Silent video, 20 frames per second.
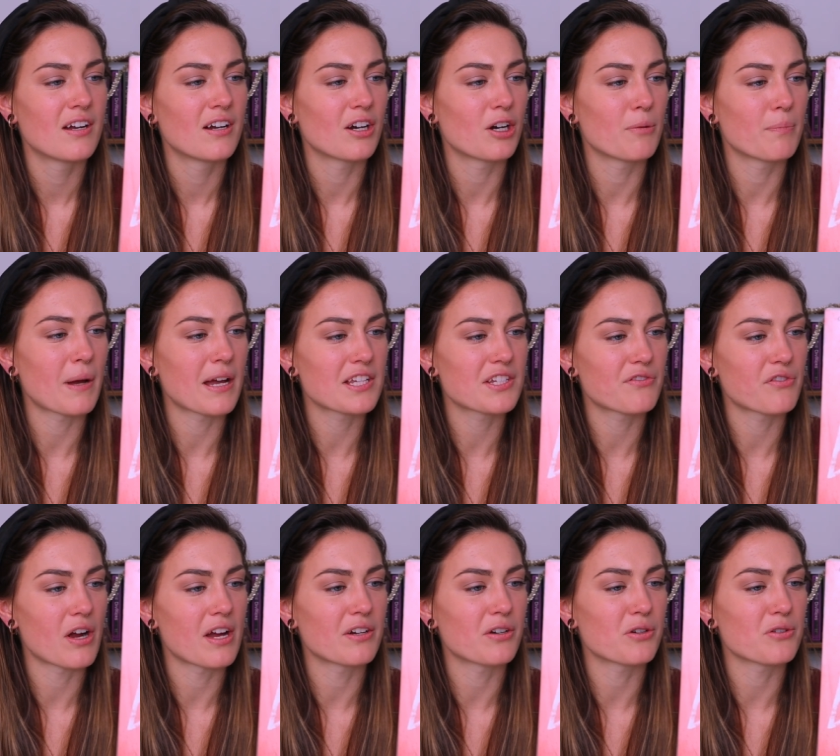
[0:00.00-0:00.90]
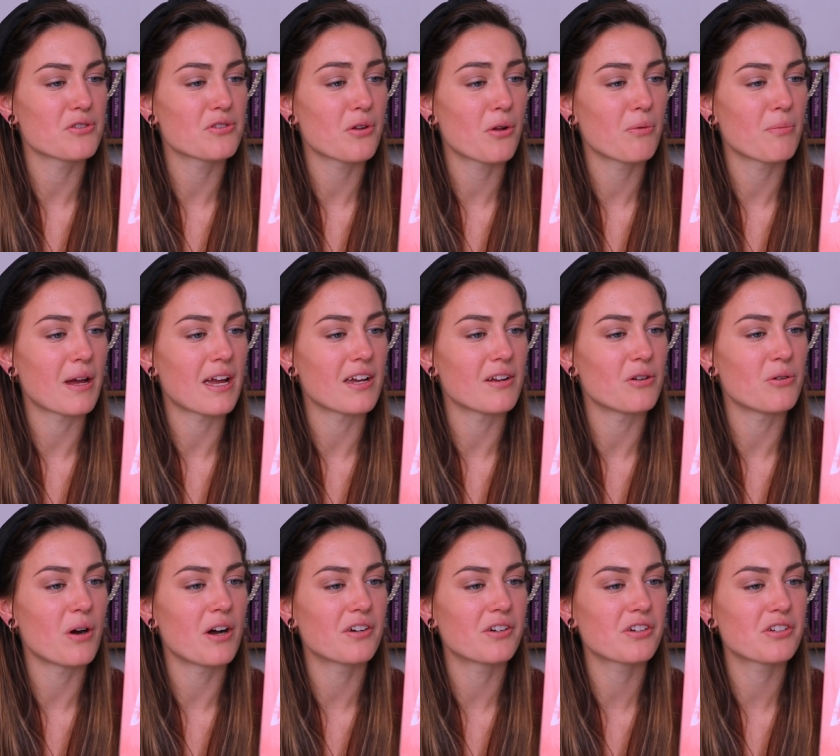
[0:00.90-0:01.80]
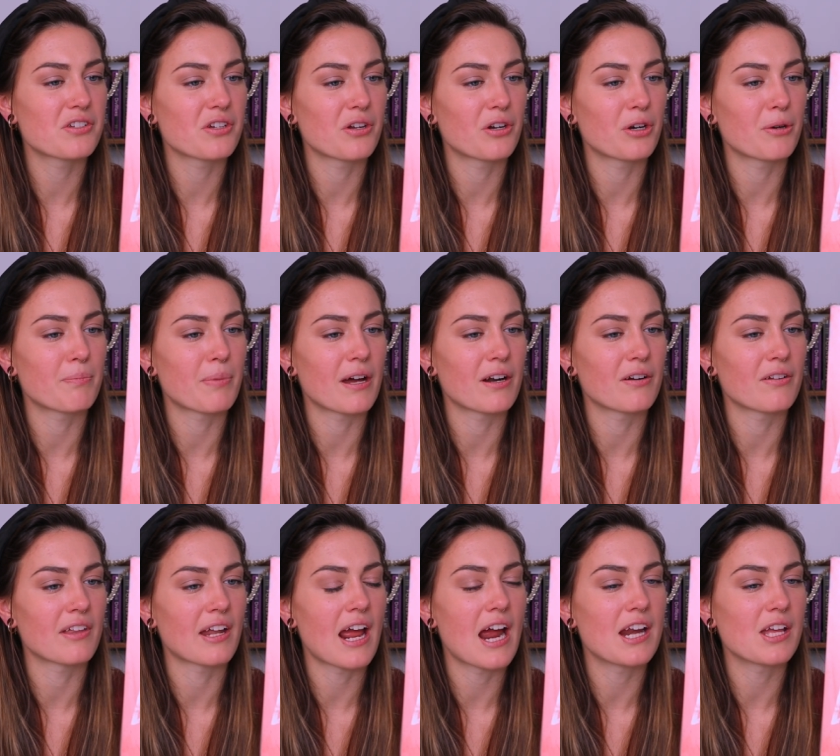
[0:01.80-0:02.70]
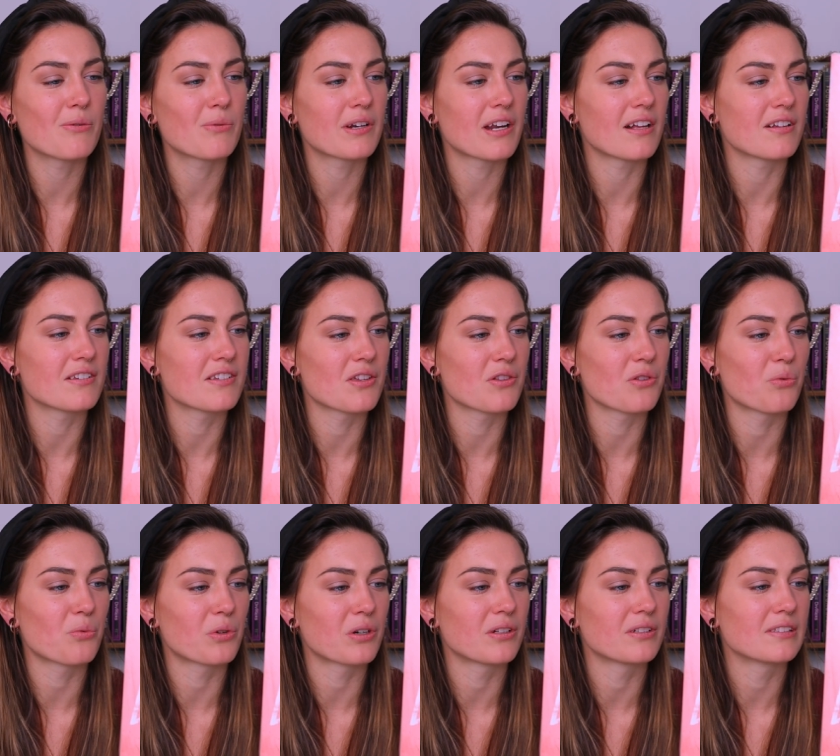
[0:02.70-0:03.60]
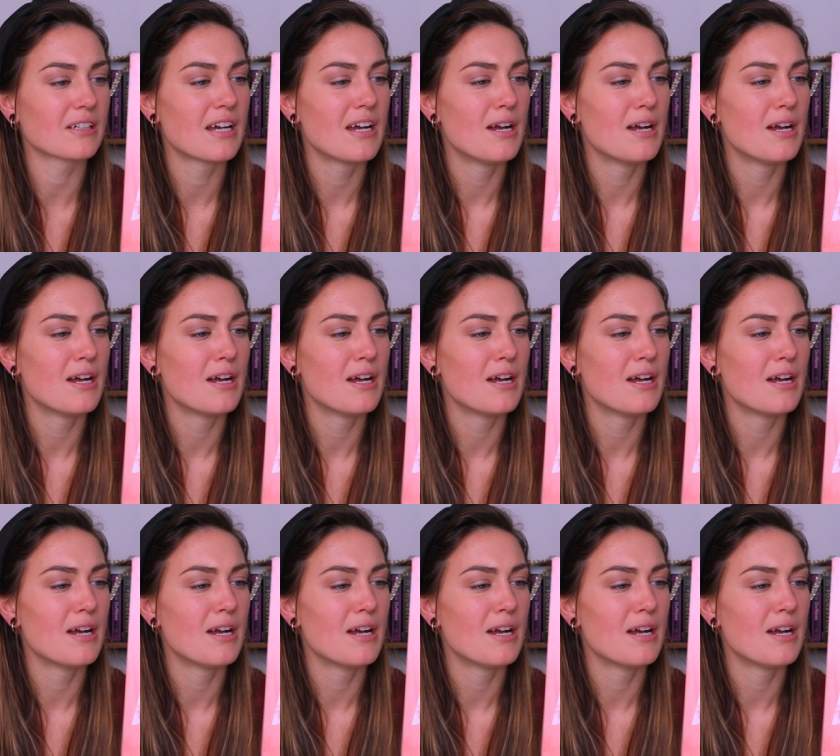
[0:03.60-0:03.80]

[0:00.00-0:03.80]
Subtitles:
her best friend, her soulmate, who understood her better than anyone else in the world.